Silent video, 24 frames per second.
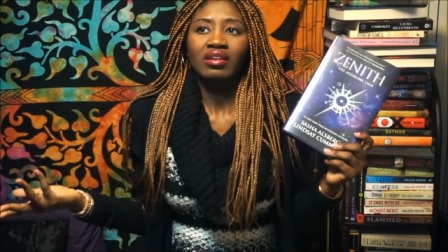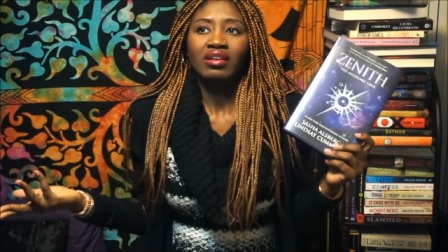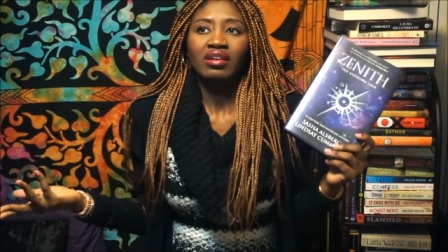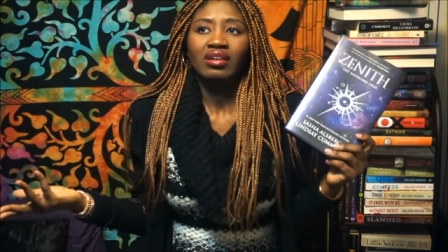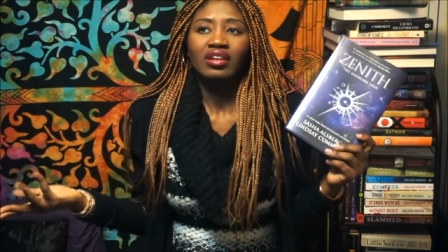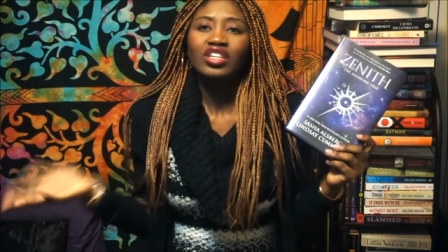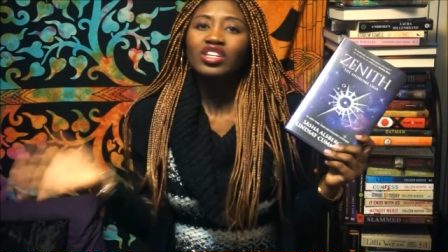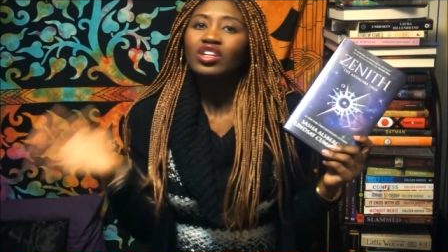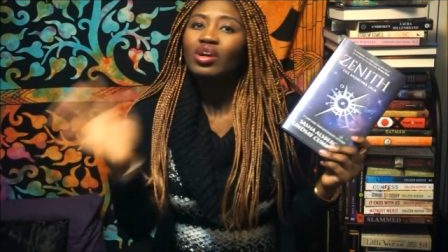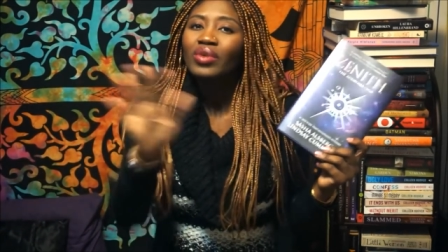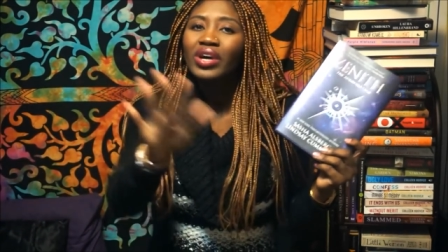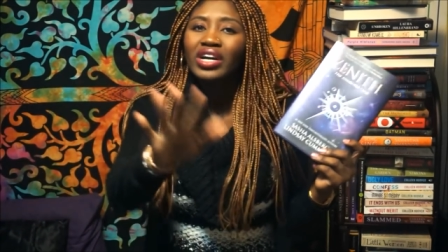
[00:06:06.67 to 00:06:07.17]

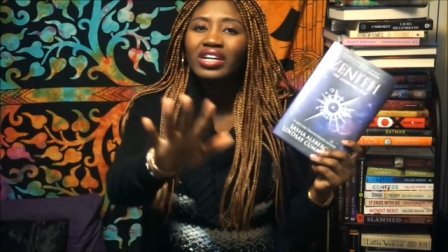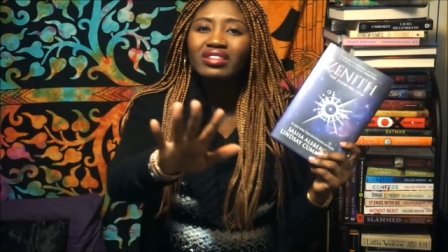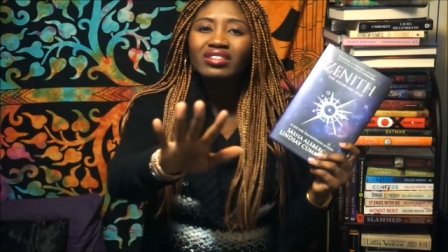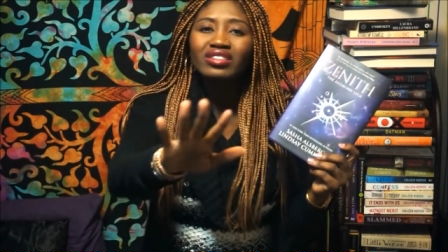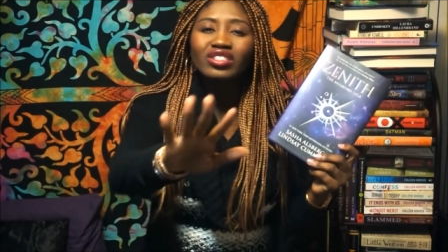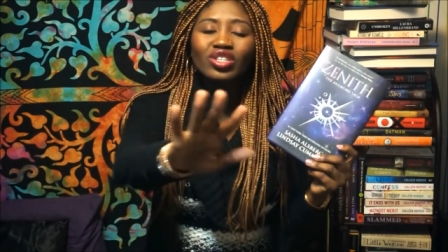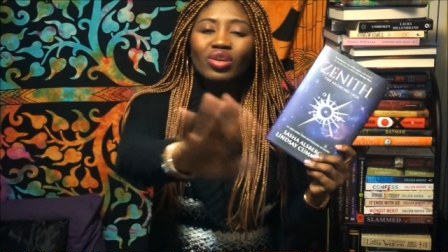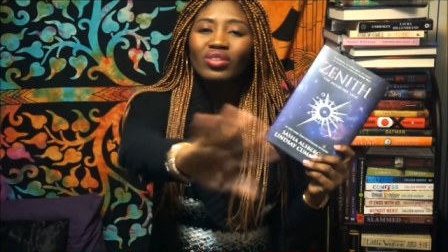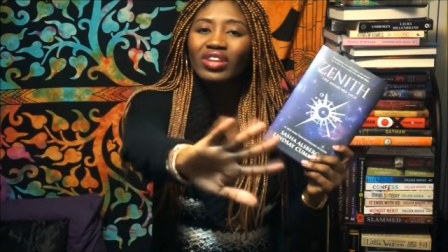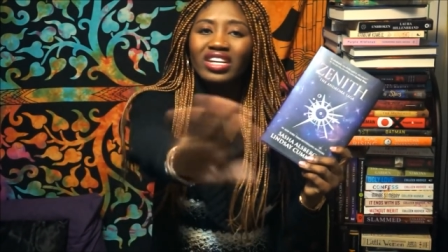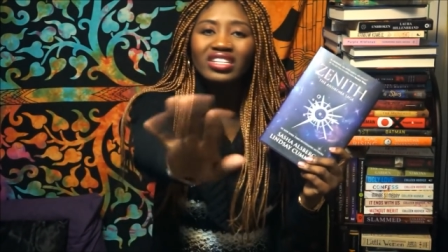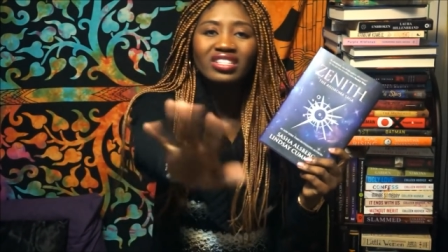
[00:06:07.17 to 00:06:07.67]
You know what?
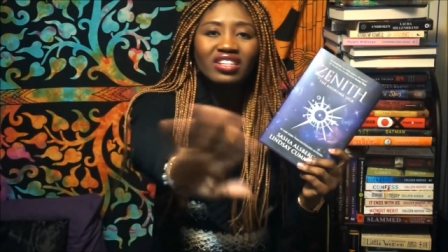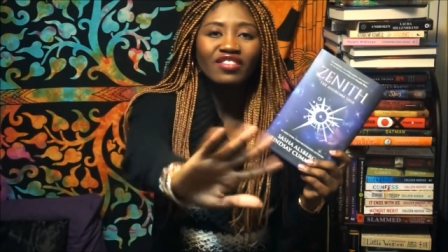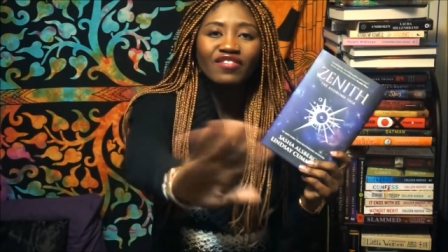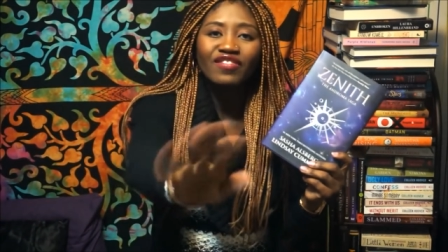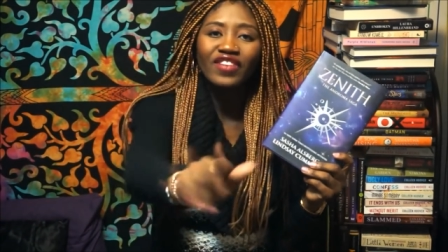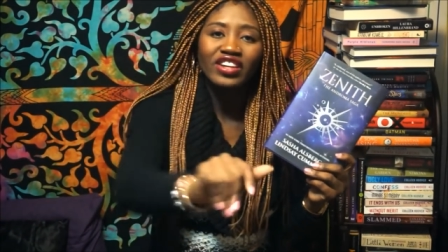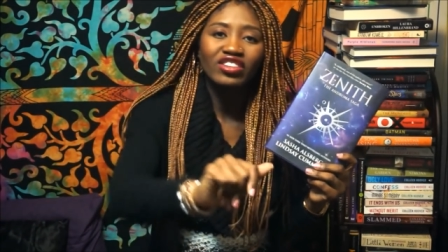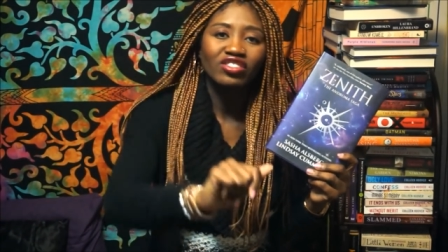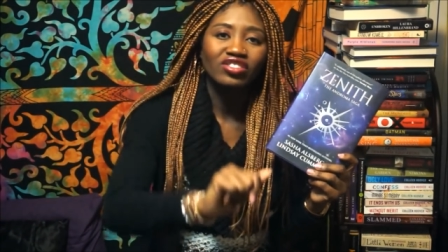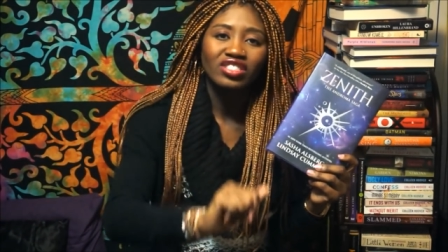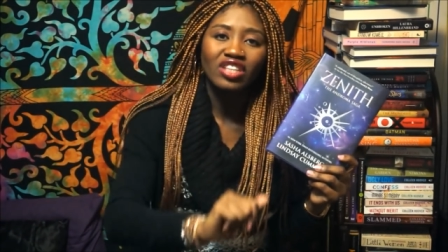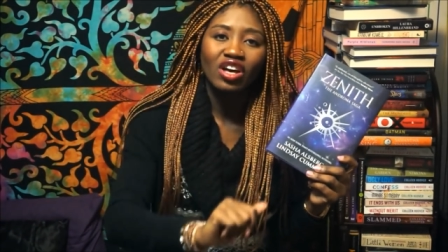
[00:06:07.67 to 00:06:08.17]
Don't
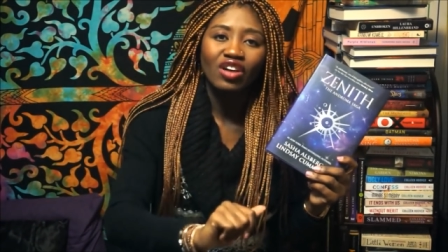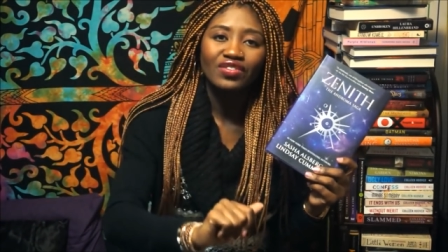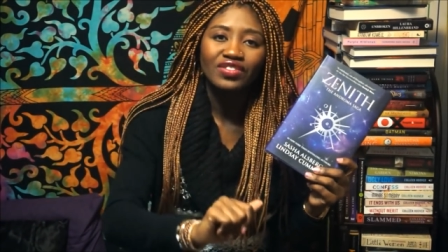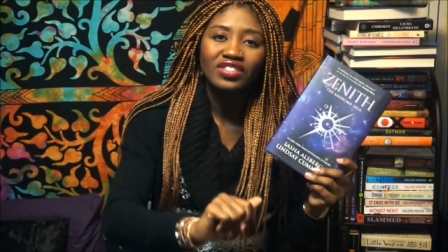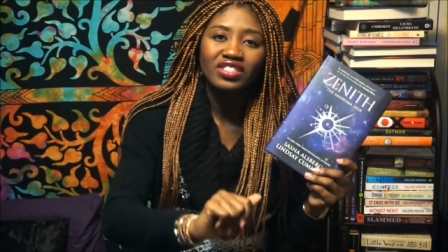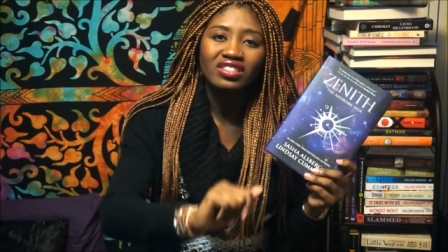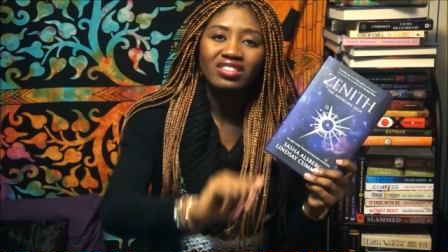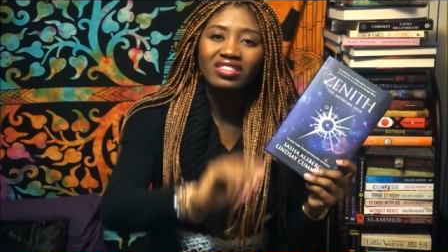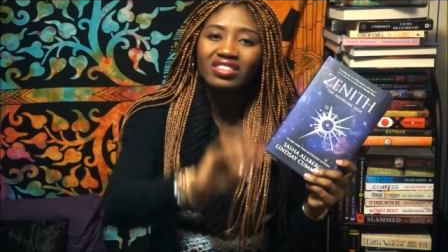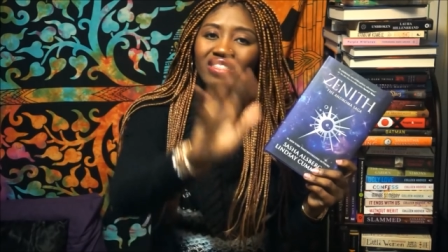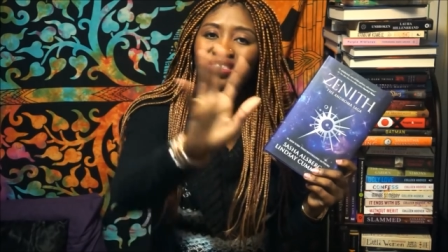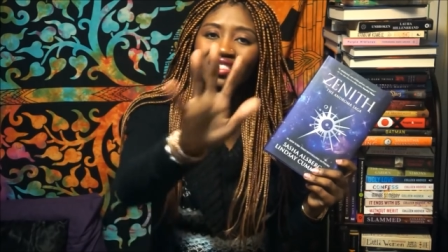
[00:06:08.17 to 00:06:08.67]
identify yourselves
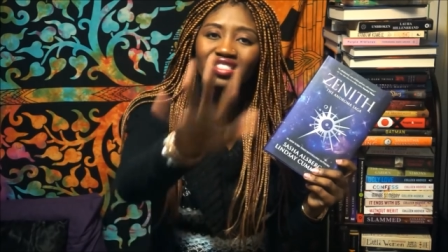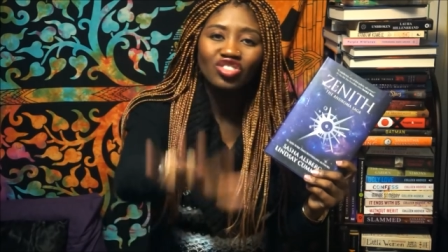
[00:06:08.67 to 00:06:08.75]
because this